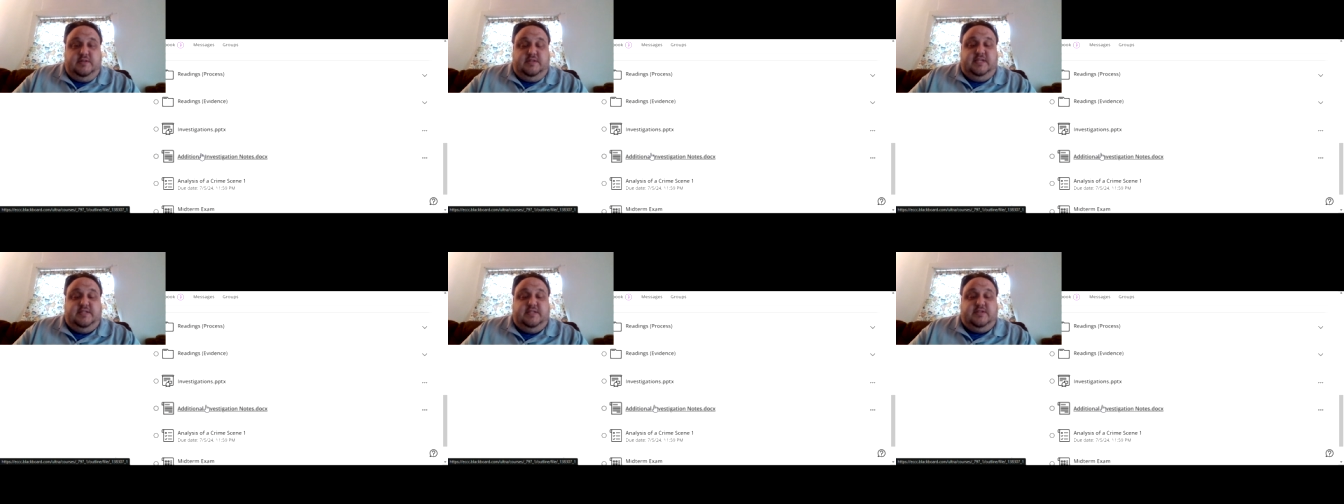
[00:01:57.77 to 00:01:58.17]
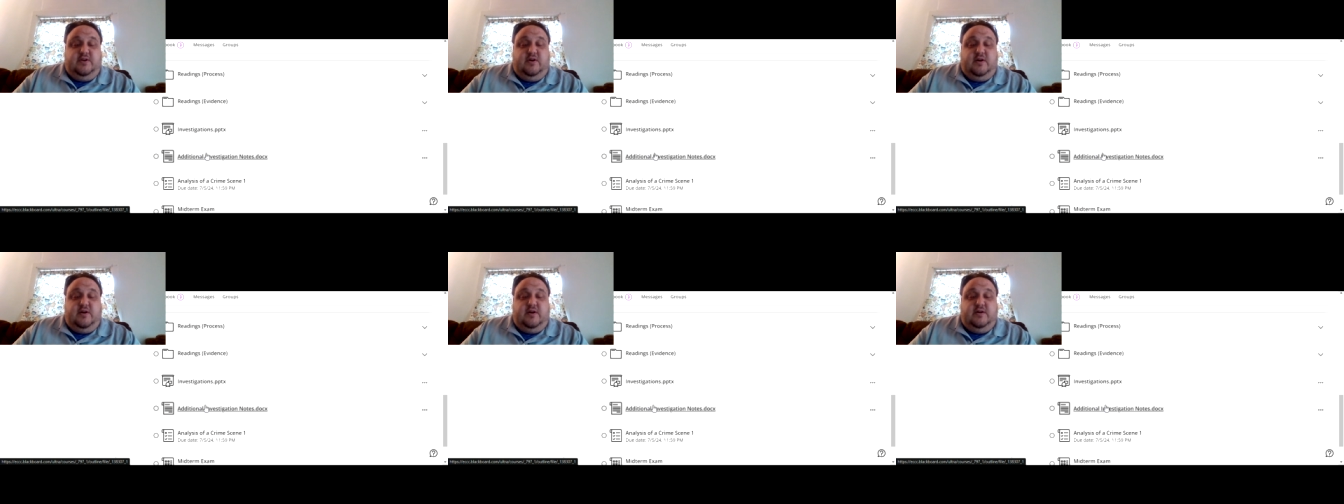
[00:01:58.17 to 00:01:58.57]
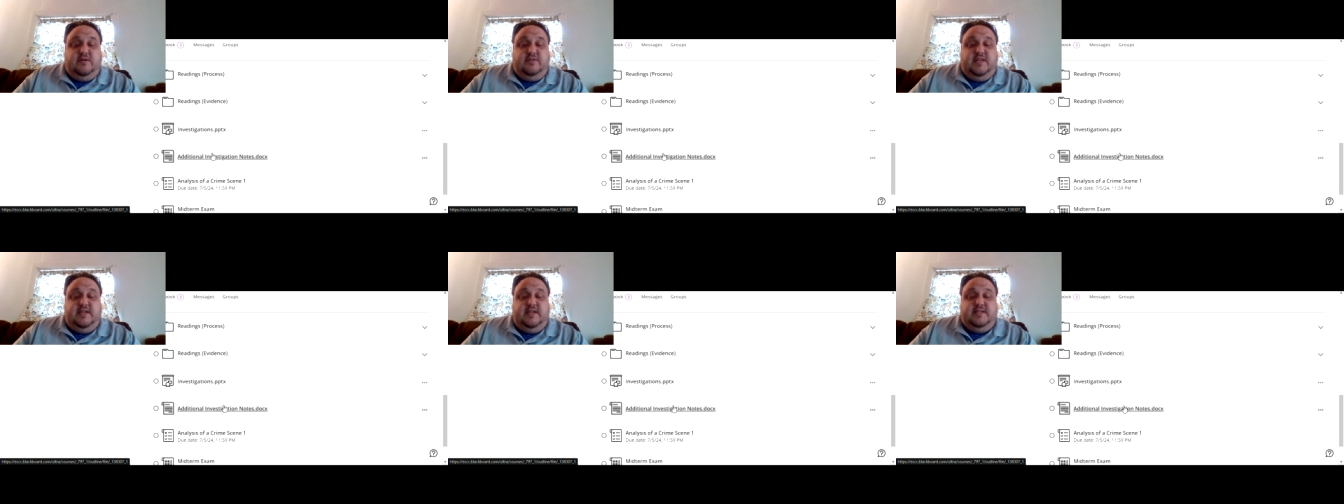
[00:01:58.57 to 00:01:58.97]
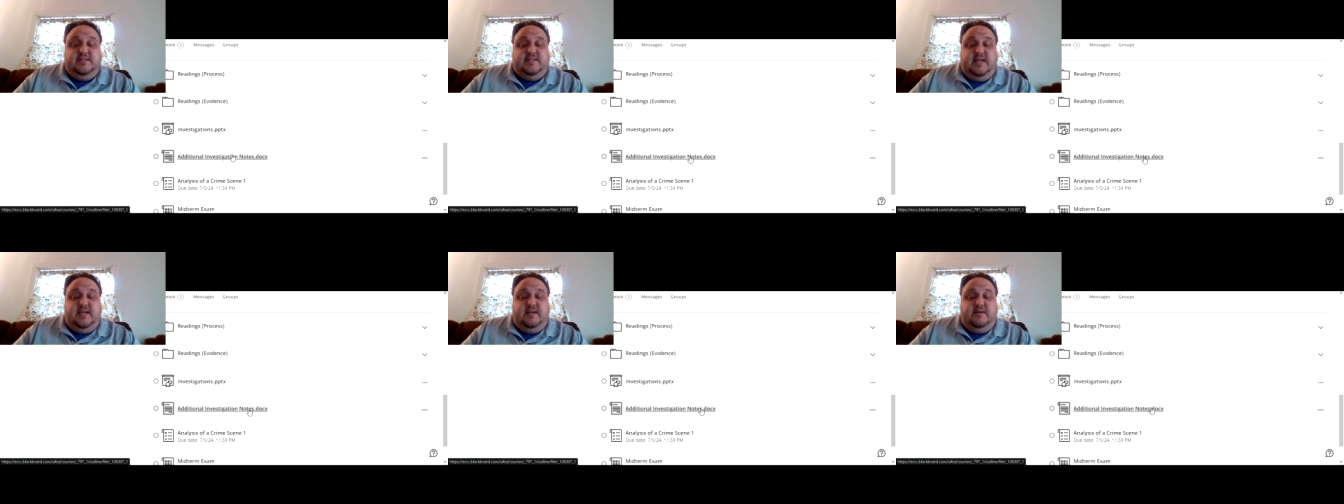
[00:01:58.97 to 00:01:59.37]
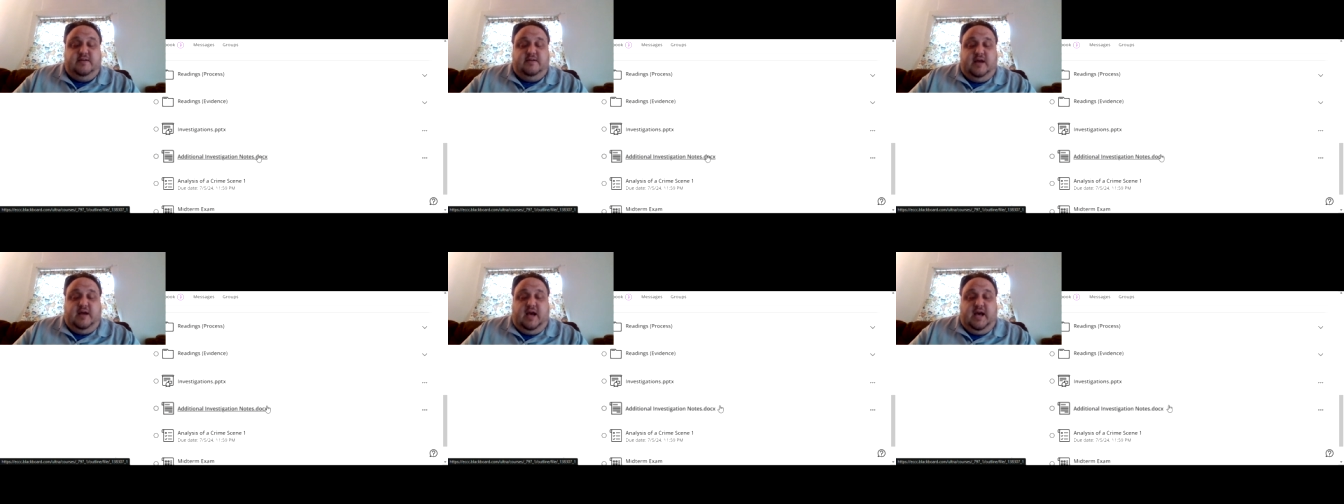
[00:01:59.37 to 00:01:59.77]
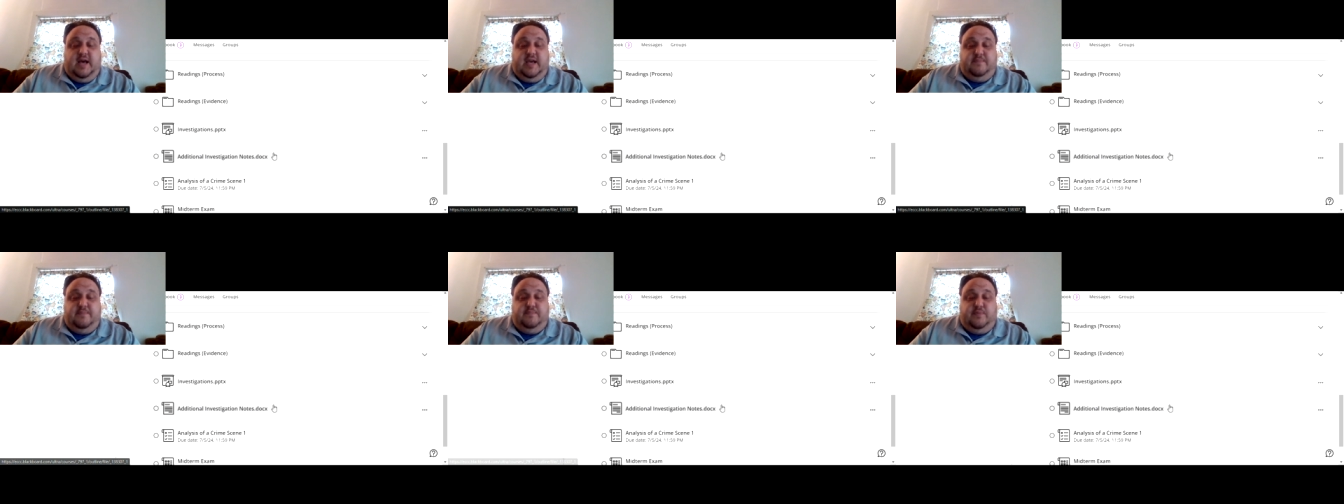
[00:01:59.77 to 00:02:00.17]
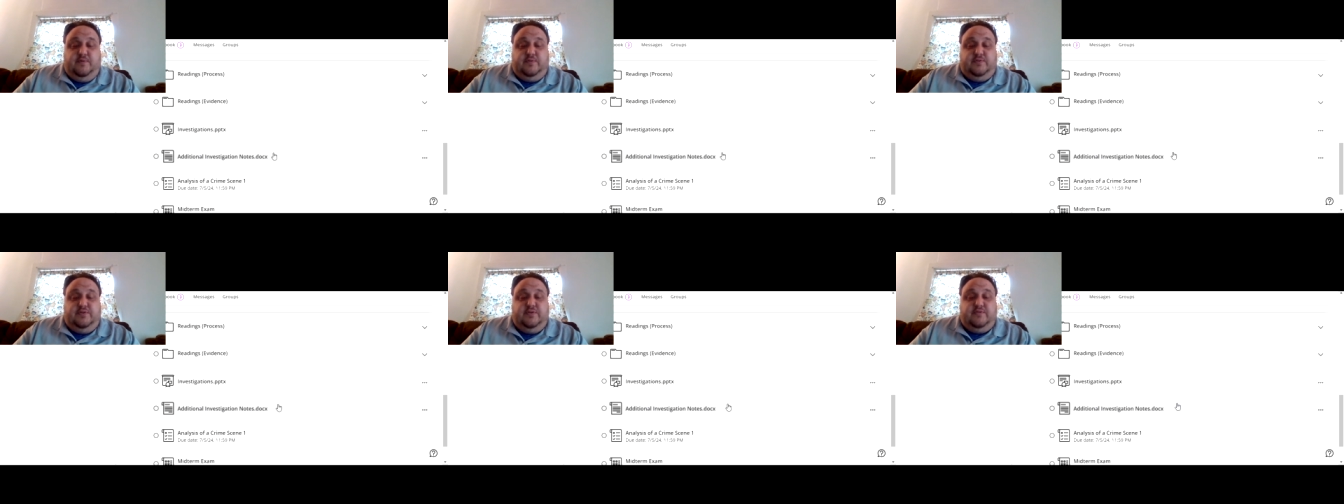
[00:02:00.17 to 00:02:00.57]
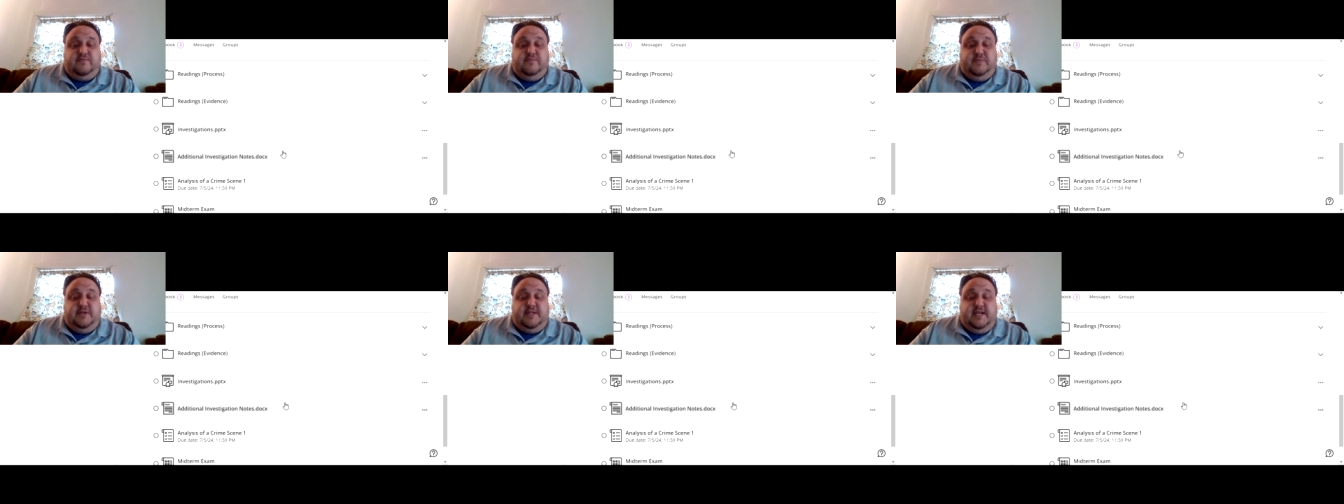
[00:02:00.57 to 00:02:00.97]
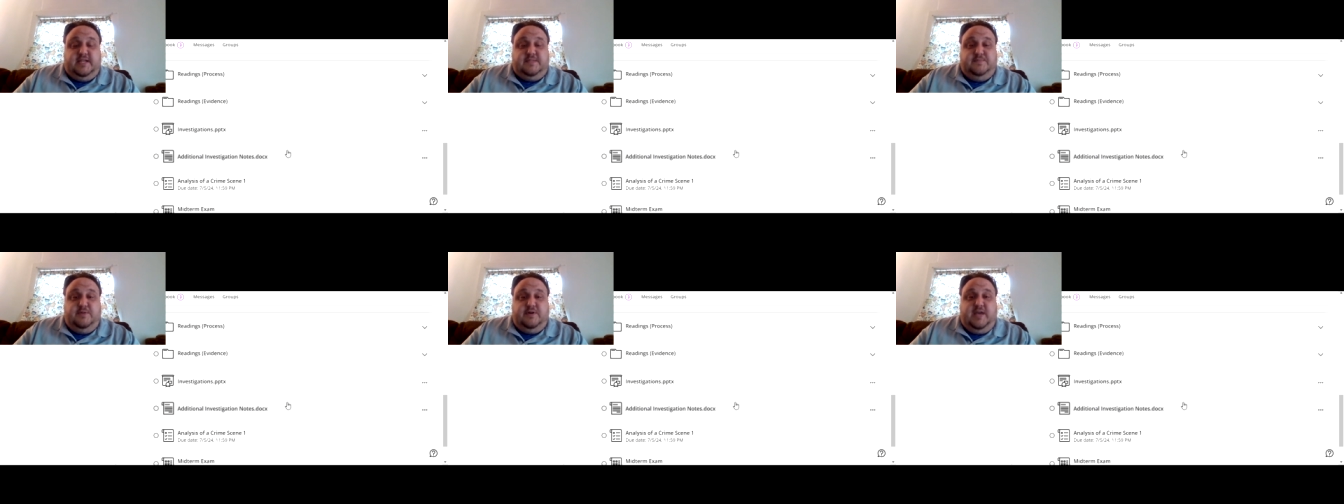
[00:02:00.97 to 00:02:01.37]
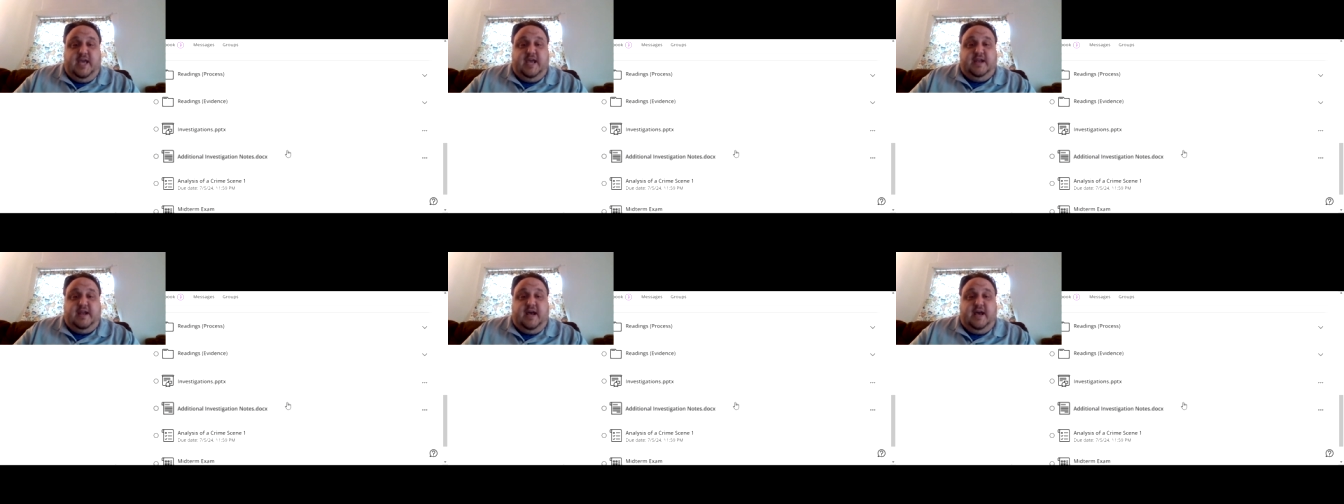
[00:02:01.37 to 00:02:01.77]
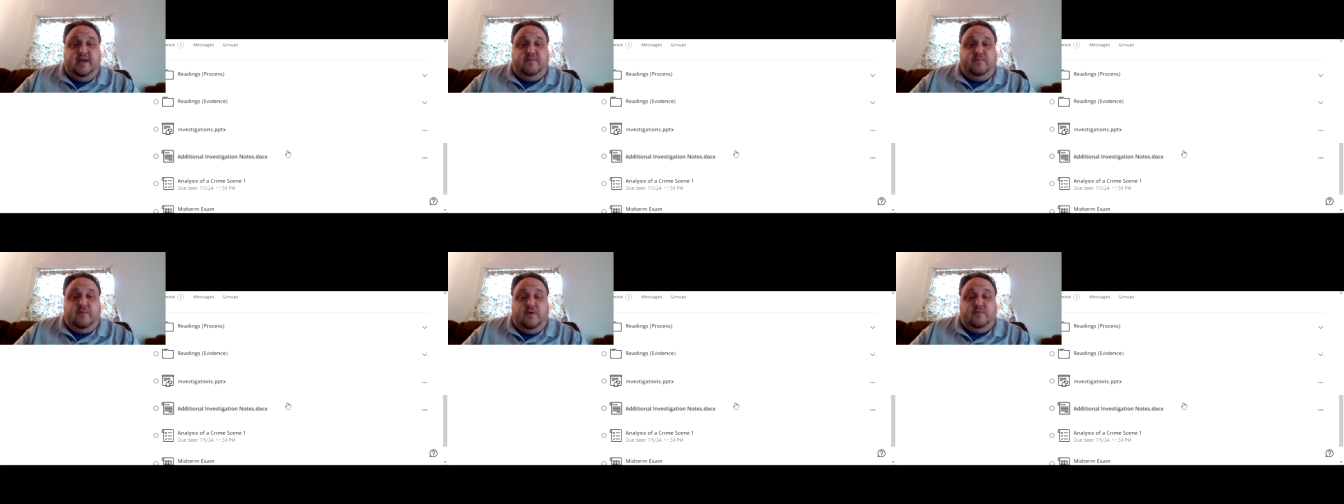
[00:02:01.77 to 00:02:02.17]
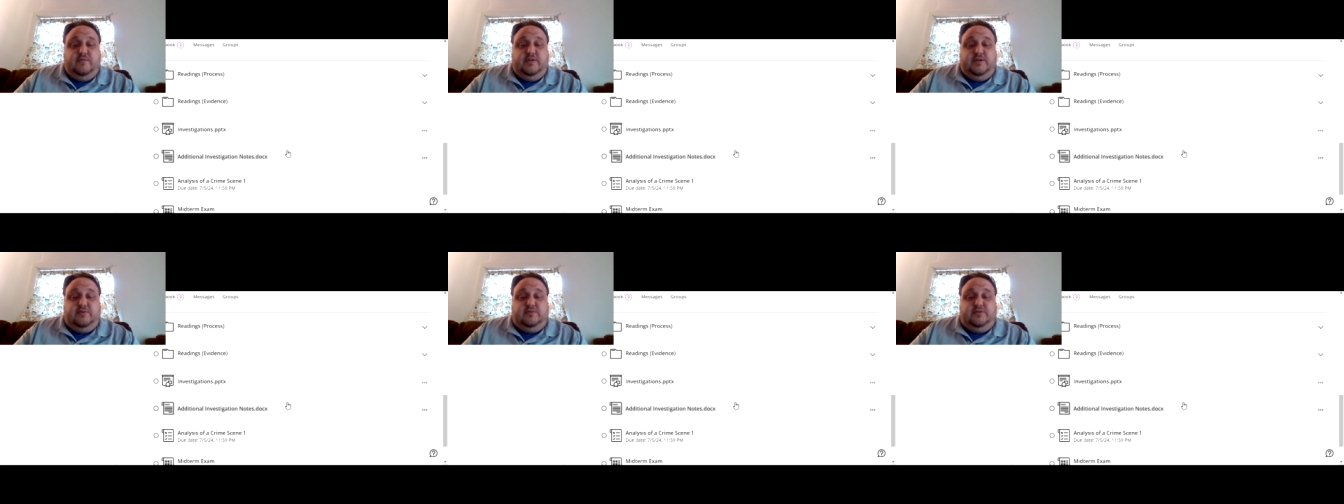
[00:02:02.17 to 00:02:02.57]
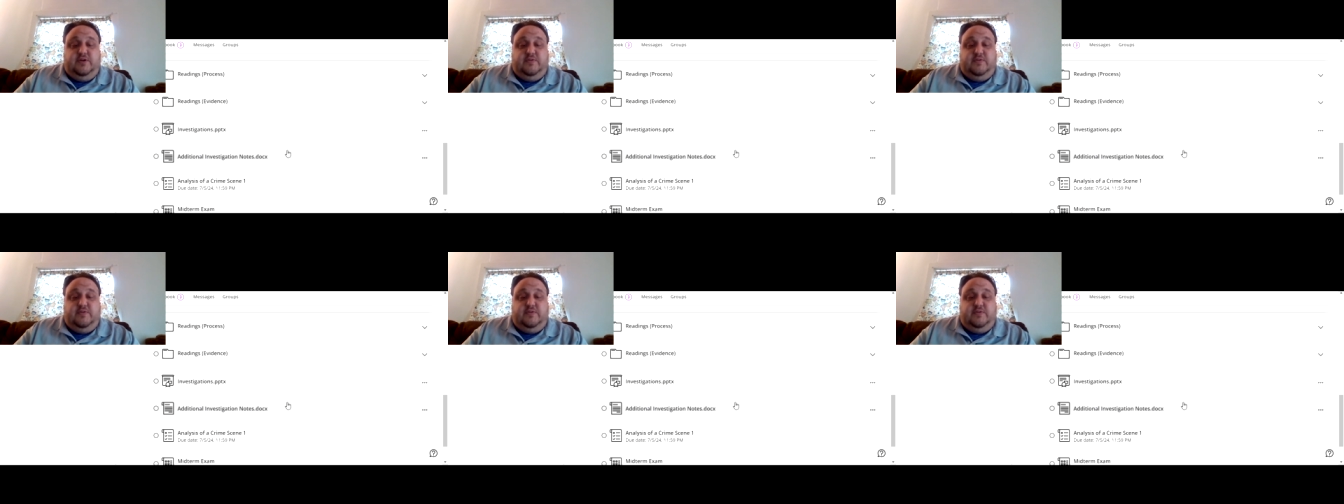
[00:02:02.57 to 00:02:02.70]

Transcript: These are things that I both took from the textbook and I wrote little